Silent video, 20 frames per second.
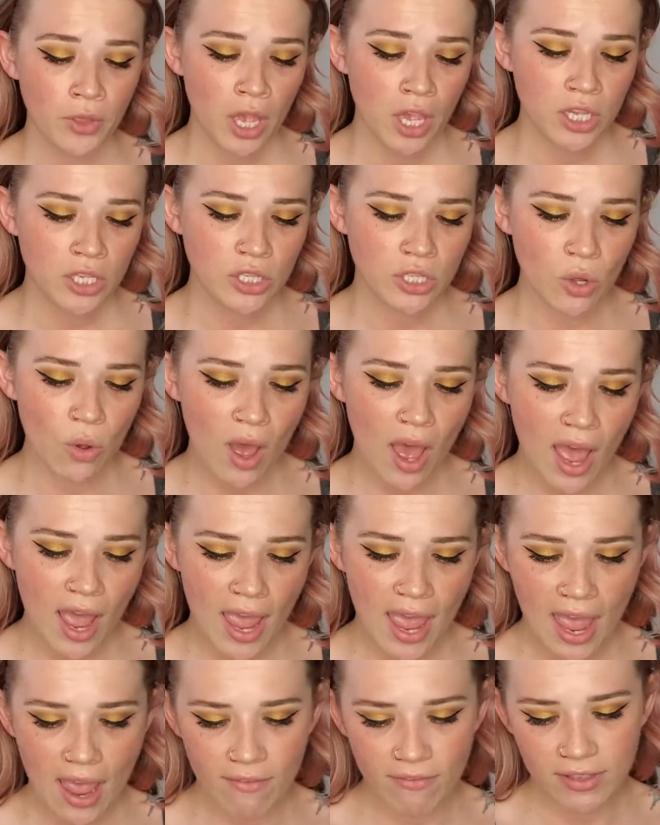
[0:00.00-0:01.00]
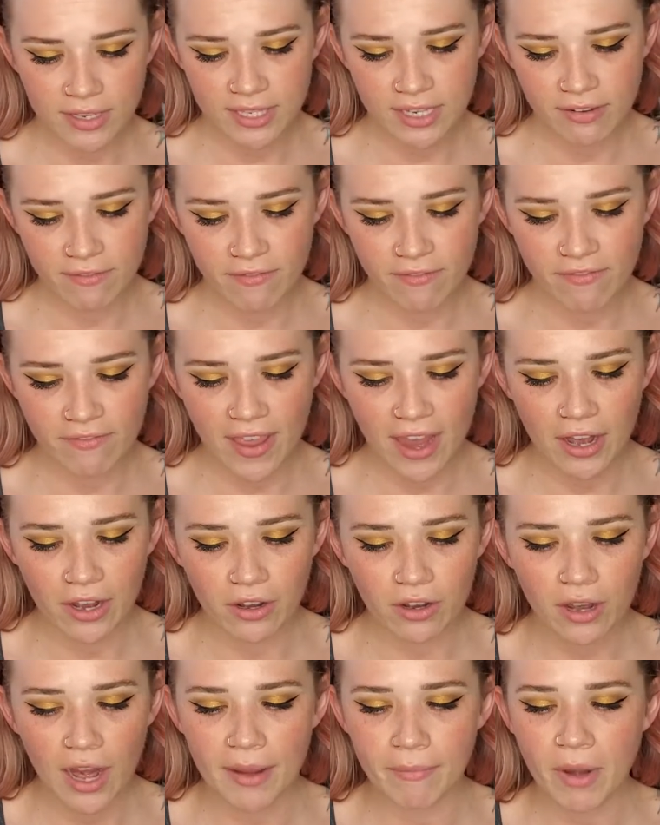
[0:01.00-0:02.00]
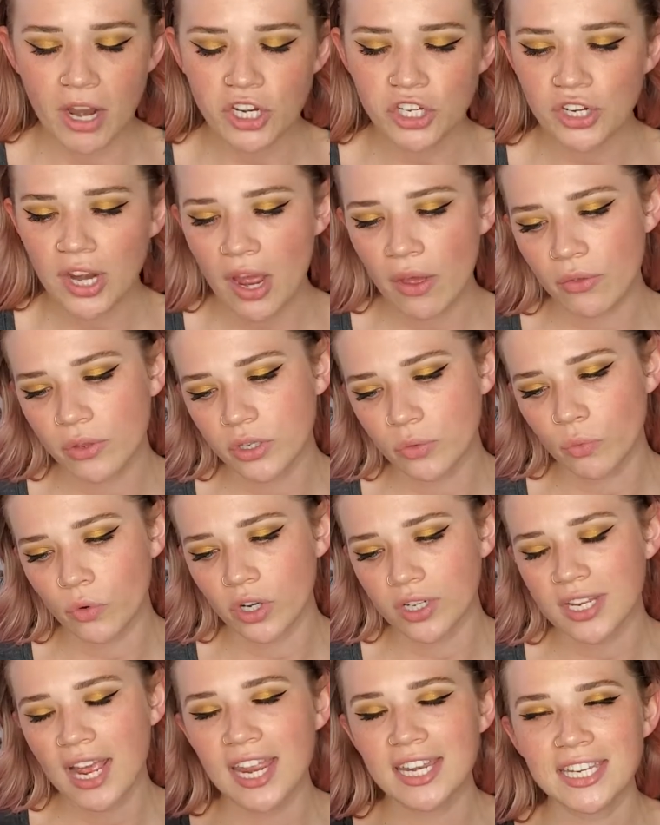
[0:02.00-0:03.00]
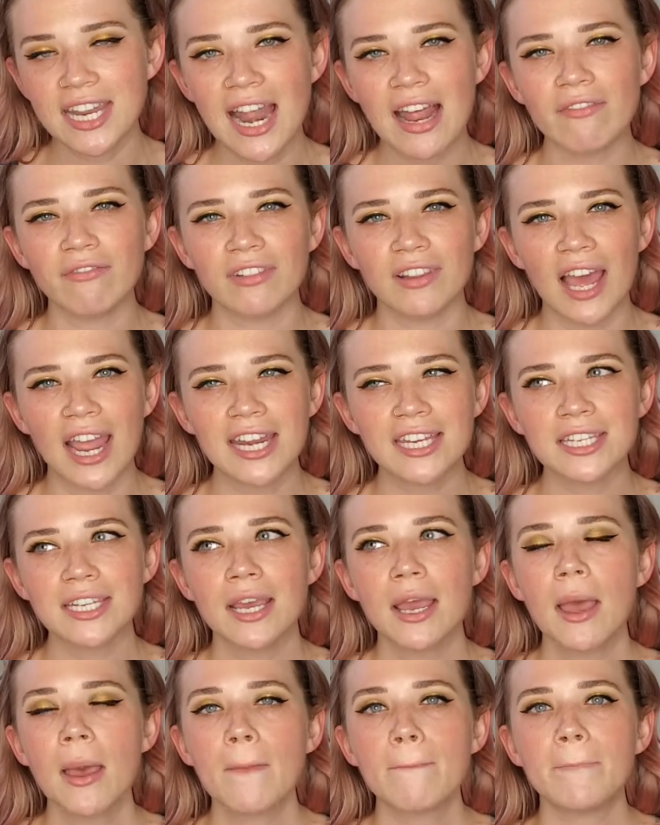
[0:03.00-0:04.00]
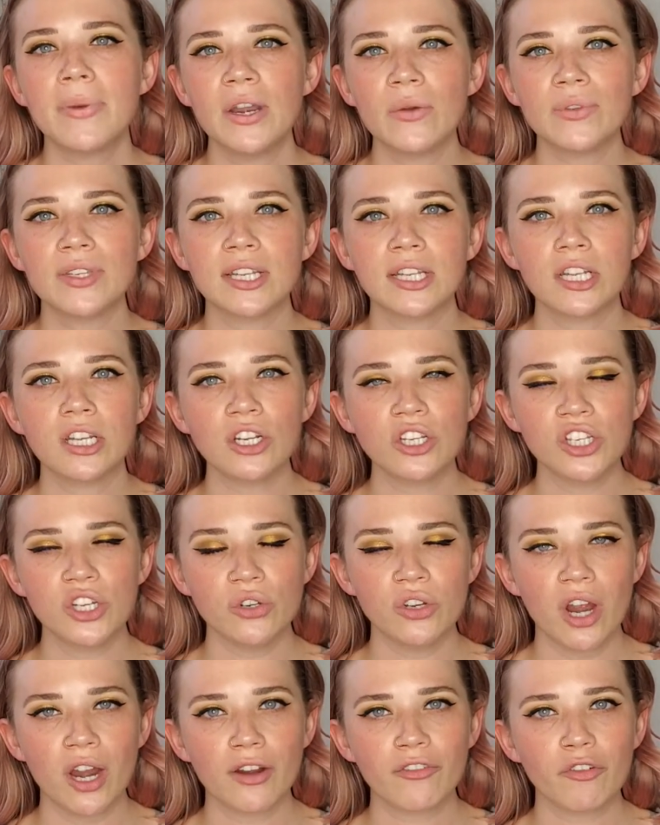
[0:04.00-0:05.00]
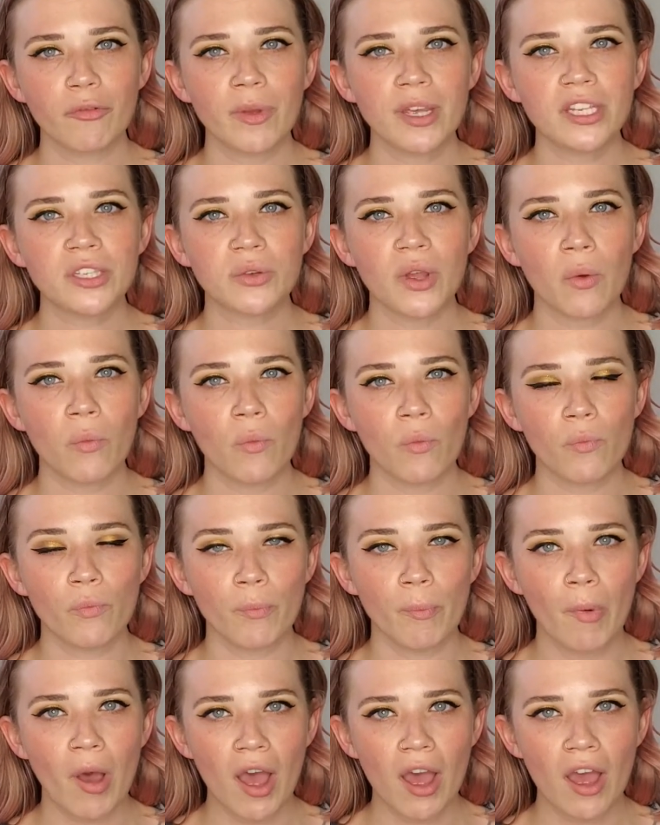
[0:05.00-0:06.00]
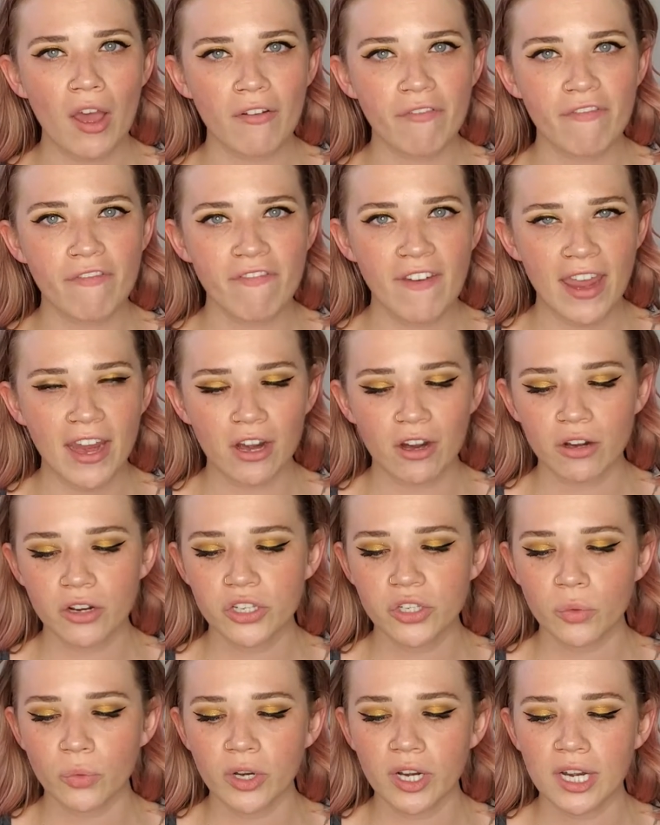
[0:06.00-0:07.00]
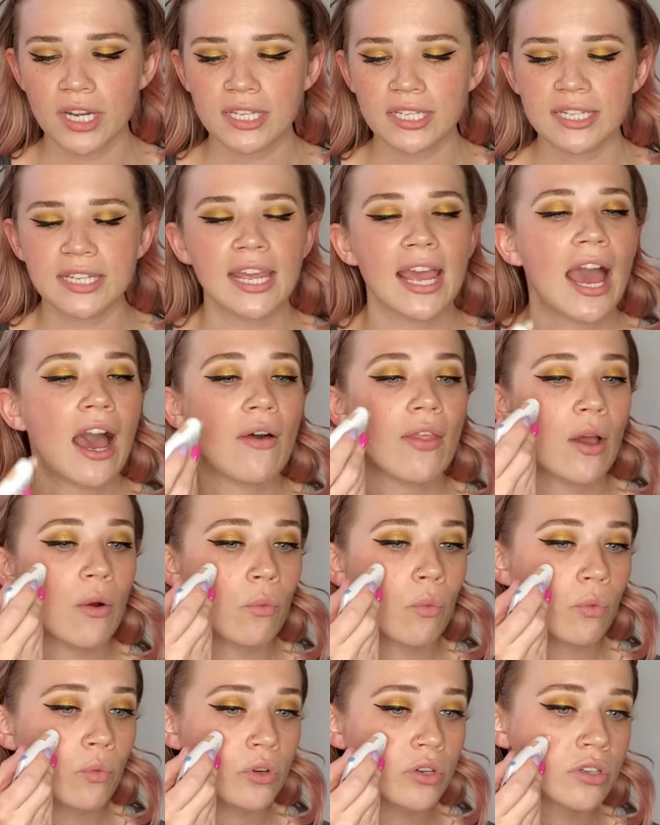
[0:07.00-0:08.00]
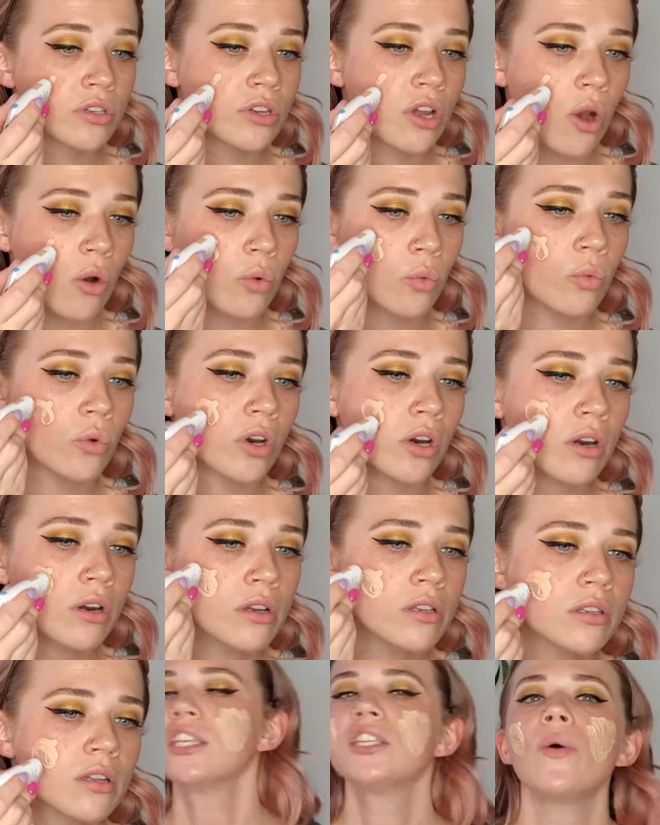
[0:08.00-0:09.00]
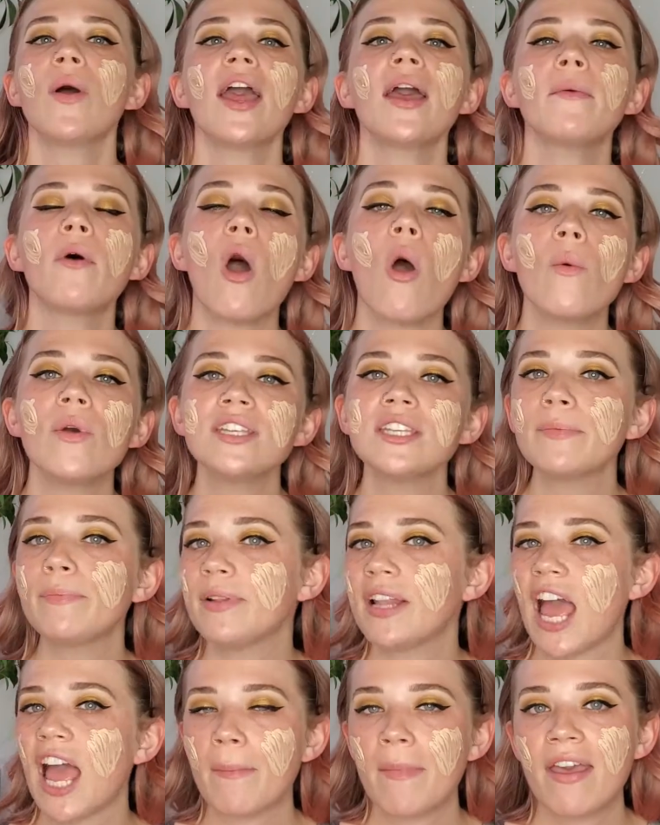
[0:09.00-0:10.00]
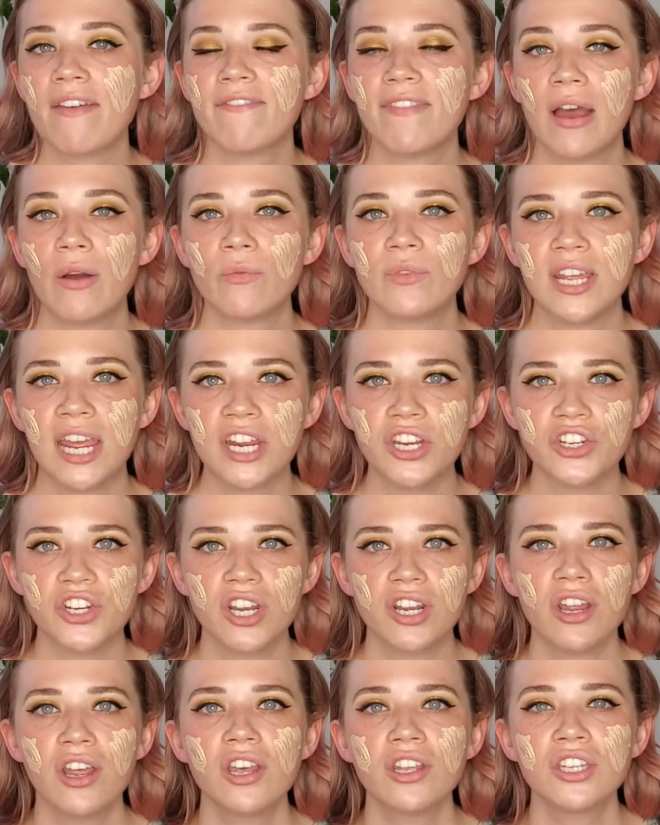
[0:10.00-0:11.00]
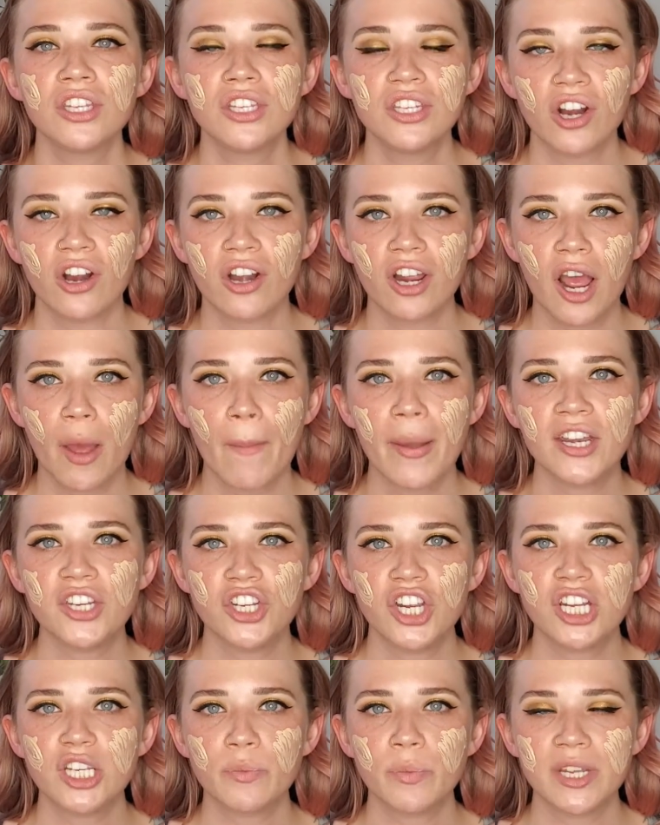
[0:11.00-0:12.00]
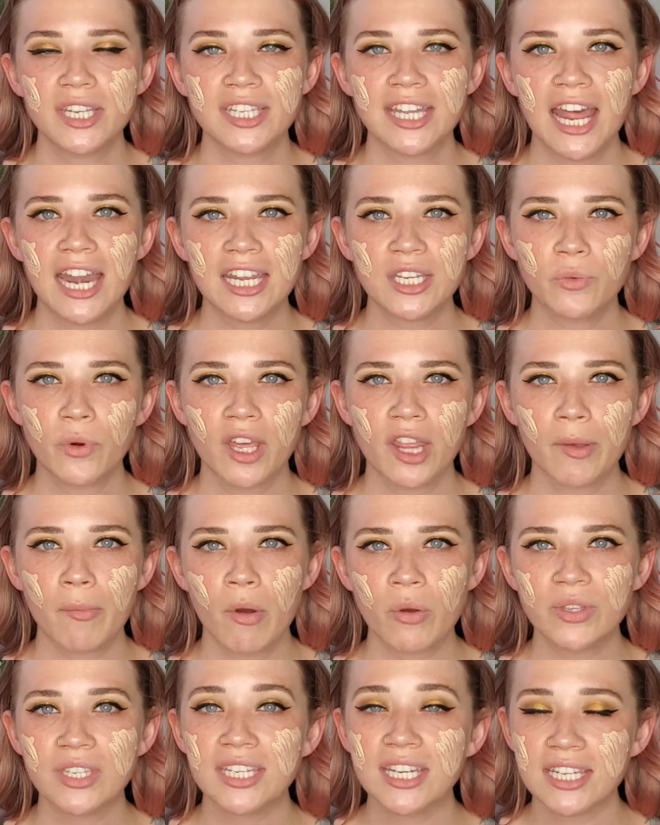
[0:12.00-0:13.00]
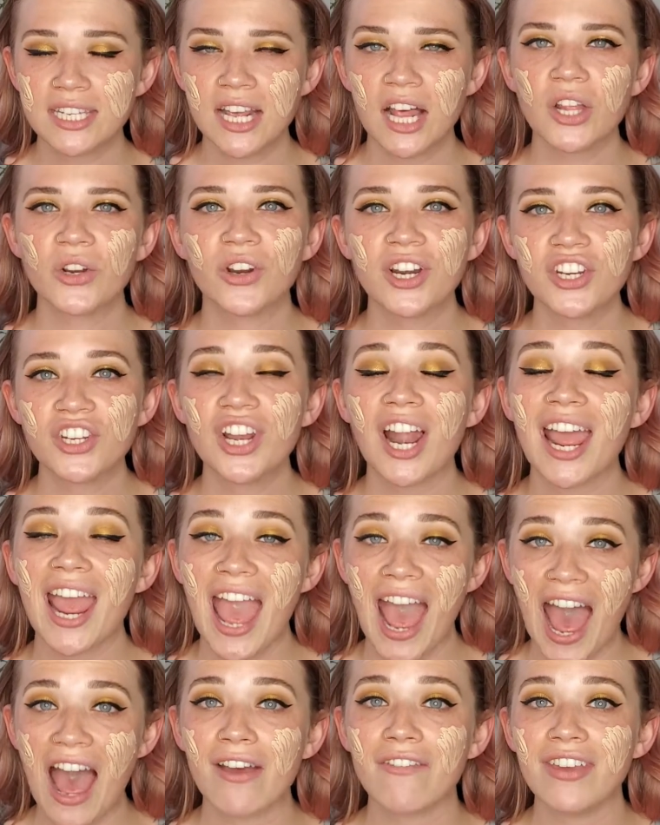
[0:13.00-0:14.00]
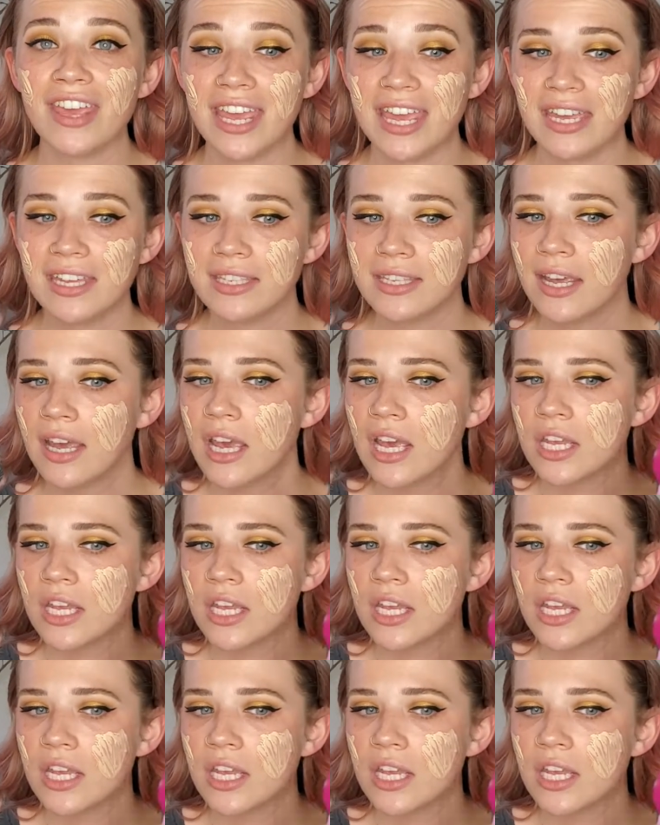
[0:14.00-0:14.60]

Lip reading: So I have this in Fair. I'm not sure how this works. I did have light, but it was a little too dark for me, so I bought a Fair, so we're gonna see how that tone works. So I always apply my foundation starting on my cheeks because that is where the most discoloration I have is.